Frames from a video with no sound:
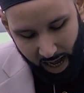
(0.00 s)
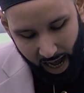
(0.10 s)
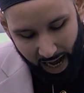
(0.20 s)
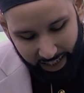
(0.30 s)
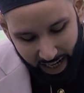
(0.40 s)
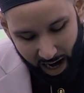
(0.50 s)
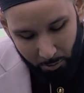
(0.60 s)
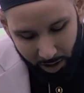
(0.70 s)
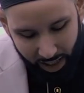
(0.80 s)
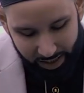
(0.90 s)
I cannot
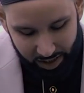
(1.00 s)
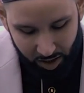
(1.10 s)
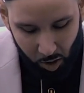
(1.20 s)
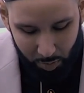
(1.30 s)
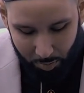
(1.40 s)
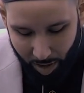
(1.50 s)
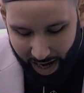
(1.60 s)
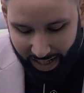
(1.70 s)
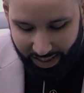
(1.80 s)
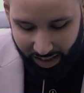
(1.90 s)
relate to Kobe
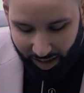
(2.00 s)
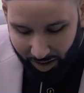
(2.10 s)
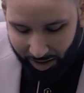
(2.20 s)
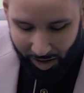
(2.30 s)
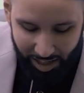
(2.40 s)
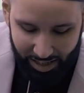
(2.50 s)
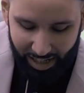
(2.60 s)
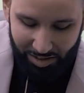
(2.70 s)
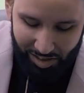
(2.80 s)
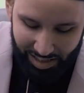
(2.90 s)
Bryant, the Los
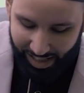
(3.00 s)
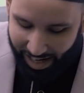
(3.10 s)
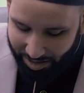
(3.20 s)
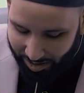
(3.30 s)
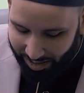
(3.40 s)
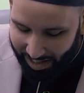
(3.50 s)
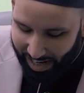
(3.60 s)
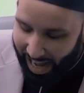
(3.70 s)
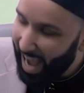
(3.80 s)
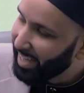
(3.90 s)
Angeles Laker.
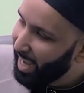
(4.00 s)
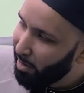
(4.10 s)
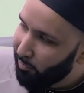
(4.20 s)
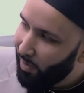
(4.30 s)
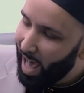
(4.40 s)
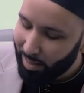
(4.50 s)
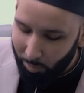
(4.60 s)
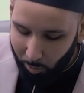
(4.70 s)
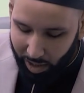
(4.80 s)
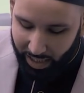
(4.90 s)
I can't
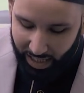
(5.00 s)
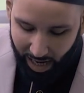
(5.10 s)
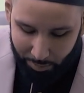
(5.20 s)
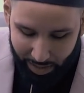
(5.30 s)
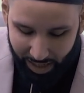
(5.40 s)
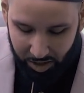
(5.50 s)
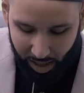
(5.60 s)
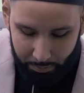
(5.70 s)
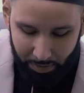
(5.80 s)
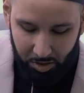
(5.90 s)
fathom winning an NBA
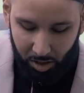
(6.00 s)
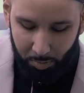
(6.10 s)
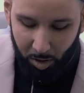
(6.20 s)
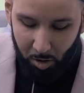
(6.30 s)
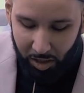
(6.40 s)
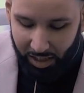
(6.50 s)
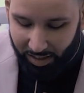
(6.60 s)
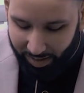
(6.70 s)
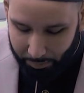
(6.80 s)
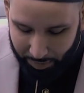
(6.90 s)
championship or earning an
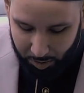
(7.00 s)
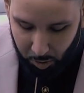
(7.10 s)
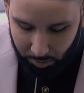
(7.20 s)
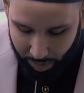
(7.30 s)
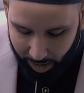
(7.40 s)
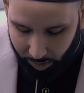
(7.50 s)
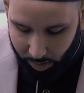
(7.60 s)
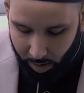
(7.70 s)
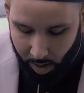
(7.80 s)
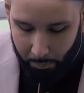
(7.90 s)
Olympic gold medal,
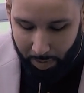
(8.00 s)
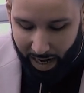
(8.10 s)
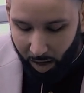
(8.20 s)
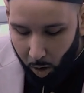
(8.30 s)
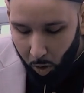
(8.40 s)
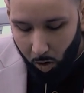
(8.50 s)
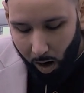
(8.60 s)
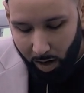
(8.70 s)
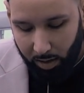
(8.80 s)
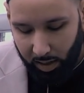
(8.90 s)
but I
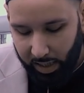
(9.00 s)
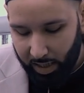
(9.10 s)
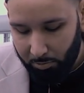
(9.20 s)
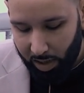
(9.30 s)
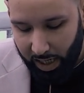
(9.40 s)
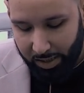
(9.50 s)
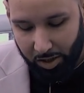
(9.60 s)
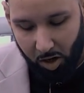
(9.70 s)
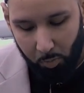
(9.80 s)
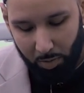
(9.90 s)
wholeheartedly can relate
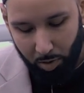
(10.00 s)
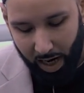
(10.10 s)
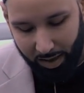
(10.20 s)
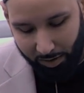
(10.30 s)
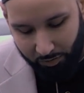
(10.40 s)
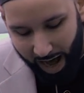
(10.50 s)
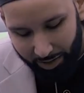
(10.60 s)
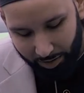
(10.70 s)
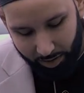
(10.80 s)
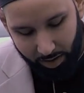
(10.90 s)
to Kobe Bryant, the
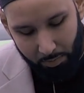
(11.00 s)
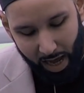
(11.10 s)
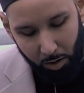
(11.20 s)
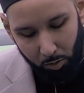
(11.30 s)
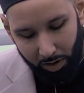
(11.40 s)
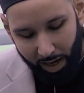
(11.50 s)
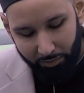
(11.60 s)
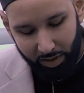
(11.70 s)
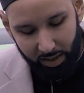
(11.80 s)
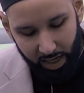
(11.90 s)
father, the man who
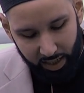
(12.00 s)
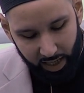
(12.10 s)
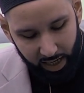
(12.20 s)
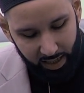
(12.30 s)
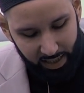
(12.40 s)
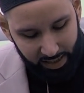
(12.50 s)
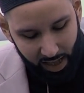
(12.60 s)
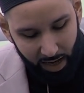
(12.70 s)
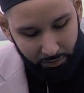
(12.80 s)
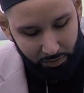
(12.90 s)
loved and dedicated his
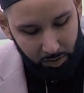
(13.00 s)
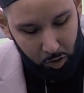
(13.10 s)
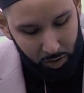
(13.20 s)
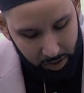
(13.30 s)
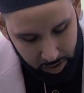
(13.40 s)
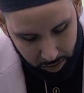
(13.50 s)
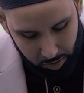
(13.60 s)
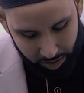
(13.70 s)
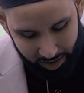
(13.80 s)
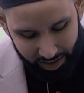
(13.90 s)
life to his
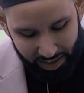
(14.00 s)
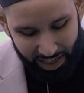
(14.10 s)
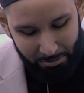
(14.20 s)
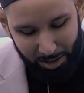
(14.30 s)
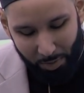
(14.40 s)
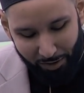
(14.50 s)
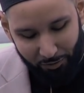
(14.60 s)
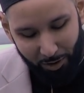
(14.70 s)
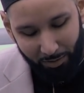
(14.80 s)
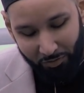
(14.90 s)
children. He was my
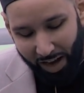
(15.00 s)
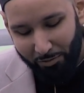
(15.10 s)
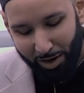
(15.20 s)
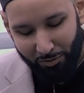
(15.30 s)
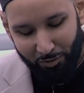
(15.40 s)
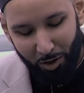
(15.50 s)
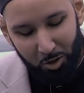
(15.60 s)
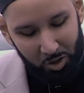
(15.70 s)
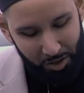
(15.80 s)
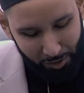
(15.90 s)
favorite
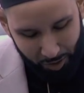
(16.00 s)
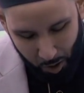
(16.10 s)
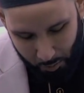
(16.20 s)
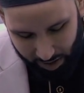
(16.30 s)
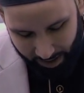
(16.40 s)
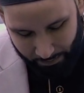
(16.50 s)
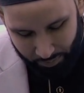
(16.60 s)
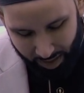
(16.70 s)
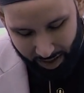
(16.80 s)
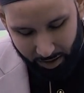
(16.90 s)
version of Kobe.
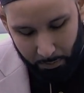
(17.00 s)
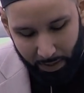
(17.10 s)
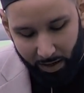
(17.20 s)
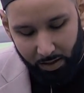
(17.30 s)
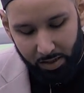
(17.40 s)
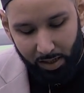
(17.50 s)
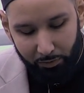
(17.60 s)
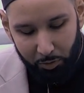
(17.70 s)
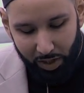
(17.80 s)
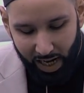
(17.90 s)
Your parents give
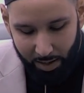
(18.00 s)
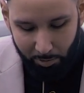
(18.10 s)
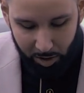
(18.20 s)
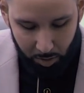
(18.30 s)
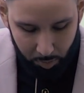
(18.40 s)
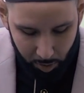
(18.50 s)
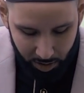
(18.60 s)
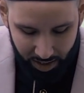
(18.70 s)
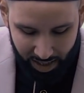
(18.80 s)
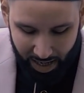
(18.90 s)
you a name when you're
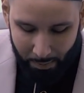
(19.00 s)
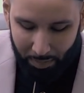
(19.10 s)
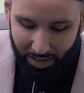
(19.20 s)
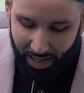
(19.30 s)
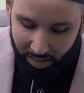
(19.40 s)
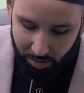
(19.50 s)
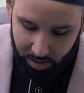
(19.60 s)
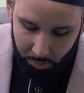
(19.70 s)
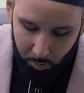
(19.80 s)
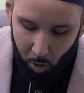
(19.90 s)
born, but then there
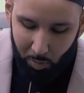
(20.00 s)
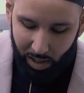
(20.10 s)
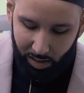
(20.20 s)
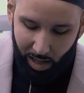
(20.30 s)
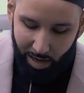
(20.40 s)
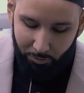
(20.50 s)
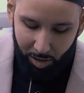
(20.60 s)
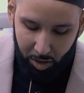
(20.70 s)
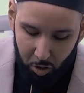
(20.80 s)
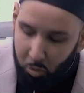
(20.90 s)
is a moment in life
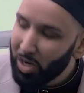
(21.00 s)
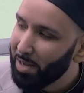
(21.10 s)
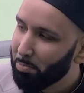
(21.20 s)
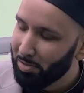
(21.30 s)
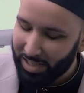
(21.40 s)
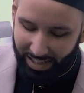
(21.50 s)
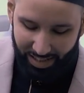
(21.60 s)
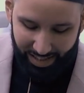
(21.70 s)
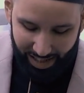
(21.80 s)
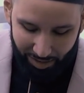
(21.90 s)
when a new name presents
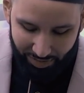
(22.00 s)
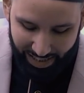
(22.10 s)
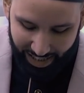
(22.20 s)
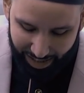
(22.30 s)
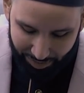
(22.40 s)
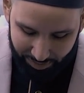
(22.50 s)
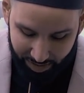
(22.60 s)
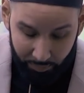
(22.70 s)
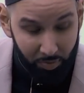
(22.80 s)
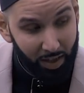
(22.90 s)
itself as a
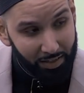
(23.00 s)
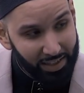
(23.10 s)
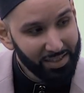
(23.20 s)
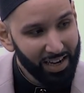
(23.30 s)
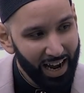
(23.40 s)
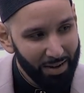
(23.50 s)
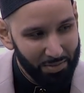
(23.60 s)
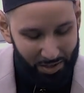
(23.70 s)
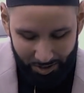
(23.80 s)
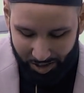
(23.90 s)
gift. This time,
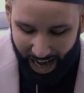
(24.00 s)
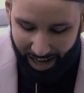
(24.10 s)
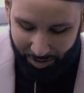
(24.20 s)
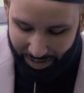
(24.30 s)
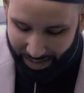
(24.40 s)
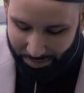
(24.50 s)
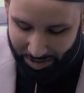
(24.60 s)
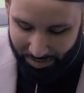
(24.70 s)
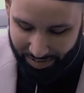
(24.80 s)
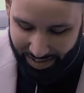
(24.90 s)
your child names
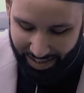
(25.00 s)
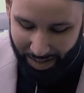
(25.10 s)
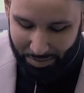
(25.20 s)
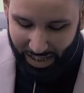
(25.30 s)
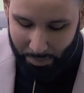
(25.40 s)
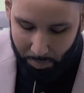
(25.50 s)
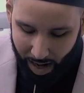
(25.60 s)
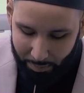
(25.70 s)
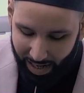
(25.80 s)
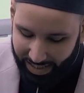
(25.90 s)
you. Some say
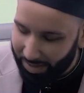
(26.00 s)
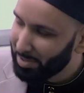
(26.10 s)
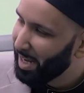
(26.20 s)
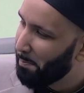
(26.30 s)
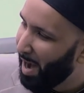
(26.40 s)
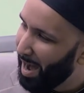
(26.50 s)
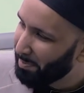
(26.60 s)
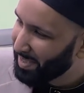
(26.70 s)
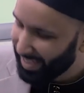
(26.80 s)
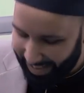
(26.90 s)
Baba, some say
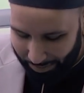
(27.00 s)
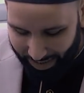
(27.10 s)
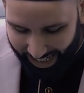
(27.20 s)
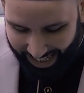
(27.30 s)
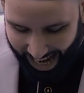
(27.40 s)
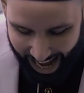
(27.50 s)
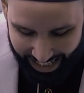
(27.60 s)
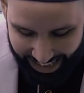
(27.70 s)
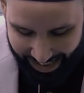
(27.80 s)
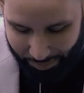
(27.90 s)
Pops, some say
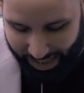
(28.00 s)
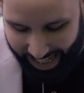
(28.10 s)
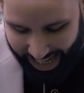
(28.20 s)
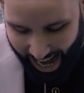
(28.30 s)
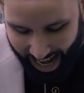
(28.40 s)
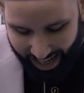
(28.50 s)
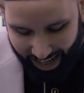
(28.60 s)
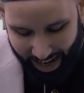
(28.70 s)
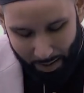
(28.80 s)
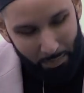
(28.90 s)
Daddy, some say Dad,
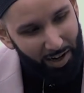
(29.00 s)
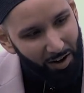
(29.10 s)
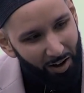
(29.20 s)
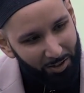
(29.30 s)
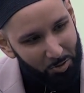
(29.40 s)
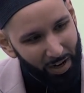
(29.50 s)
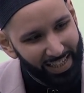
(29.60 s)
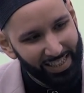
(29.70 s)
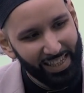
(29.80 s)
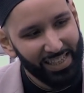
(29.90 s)
but it all
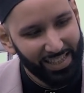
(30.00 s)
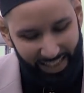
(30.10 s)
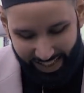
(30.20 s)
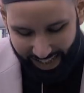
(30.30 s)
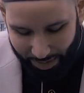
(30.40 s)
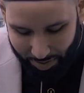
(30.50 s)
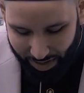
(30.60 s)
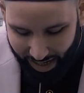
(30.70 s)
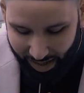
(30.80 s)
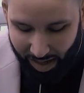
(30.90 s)
translates to the same
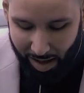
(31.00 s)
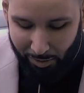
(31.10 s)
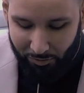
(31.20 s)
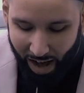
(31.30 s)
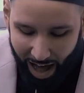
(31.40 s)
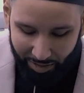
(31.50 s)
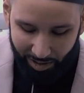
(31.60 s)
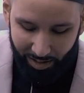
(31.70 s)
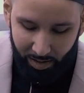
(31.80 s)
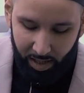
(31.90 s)
thing,
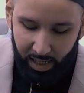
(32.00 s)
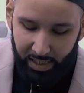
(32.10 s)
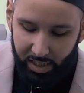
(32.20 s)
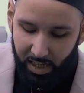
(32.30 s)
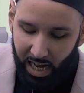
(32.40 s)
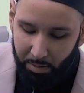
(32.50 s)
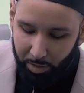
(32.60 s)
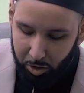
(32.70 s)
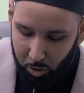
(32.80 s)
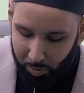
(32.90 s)
Father. It's a name
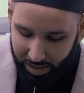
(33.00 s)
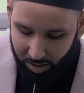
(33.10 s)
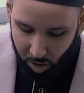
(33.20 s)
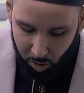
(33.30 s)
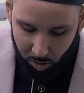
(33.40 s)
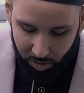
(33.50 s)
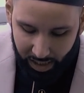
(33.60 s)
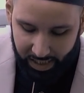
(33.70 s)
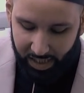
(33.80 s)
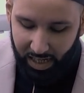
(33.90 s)
that you must earn.
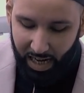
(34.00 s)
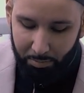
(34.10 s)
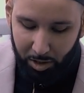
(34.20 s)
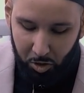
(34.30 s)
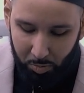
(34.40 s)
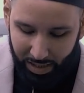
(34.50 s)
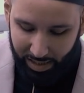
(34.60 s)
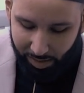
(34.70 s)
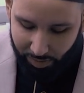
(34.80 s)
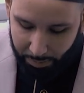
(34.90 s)
It's a name that you must
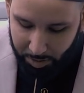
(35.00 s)
live up